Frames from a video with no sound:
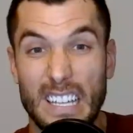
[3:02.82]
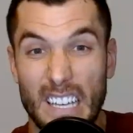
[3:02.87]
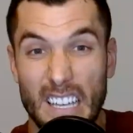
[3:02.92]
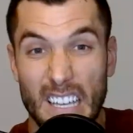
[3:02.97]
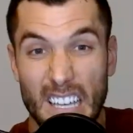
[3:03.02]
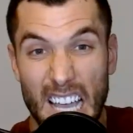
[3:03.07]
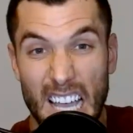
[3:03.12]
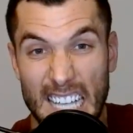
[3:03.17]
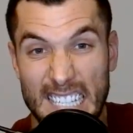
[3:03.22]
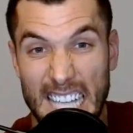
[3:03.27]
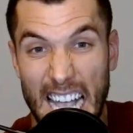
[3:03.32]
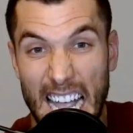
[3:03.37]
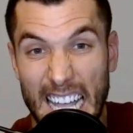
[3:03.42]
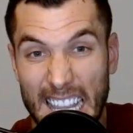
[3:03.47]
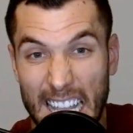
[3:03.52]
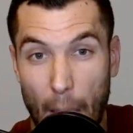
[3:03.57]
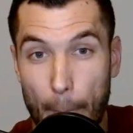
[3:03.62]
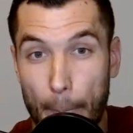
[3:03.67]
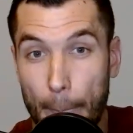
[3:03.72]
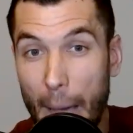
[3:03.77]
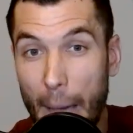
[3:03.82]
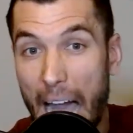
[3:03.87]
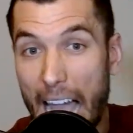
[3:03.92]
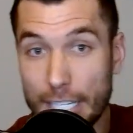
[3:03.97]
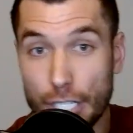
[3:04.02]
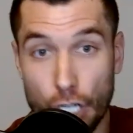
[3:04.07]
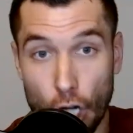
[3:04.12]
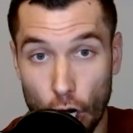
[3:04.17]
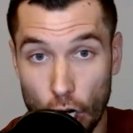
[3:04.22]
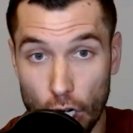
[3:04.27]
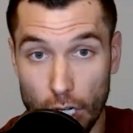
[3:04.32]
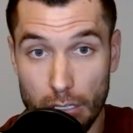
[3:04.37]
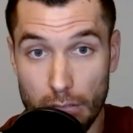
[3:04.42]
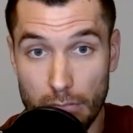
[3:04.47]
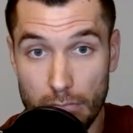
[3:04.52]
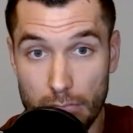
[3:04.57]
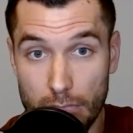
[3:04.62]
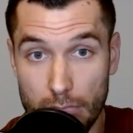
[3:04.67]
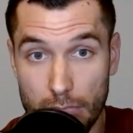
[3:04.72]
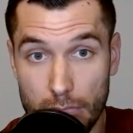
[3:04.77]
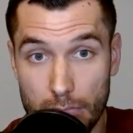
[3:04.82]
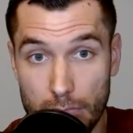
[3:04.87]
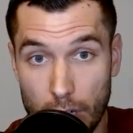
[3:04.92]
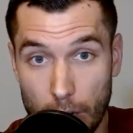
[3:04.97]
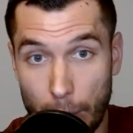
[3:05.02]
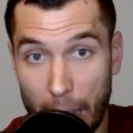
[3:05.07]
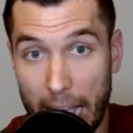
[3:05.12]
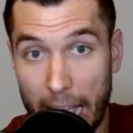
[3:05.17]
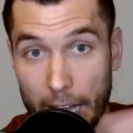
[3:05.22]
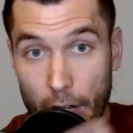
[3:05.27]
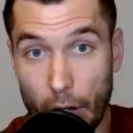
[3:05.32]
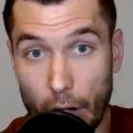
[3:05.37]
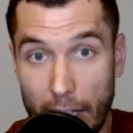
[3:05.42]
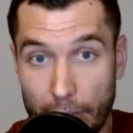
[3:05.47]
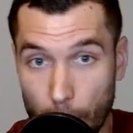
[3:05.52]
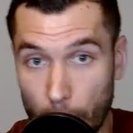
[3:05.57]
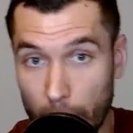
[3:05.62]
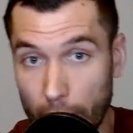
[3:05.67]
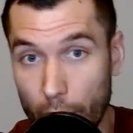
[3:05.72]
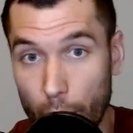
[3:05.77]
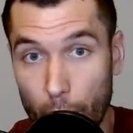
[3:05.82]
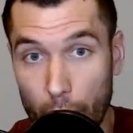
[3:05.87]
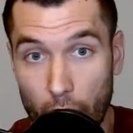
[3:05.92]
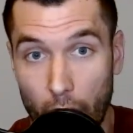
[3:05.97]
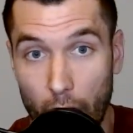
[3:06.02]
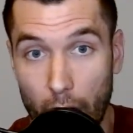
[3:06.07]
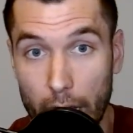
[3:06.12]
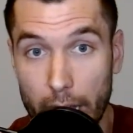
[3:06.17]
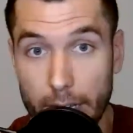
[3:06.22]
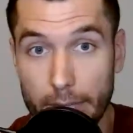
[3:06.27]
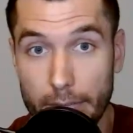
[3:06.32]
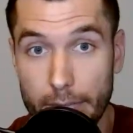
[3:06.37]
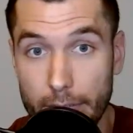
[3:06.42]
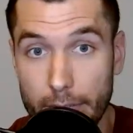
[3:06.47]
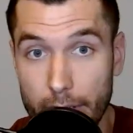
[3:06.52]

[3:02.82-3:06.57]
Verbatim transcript: to assign like a pie chart or pie graph or whatever you want to call it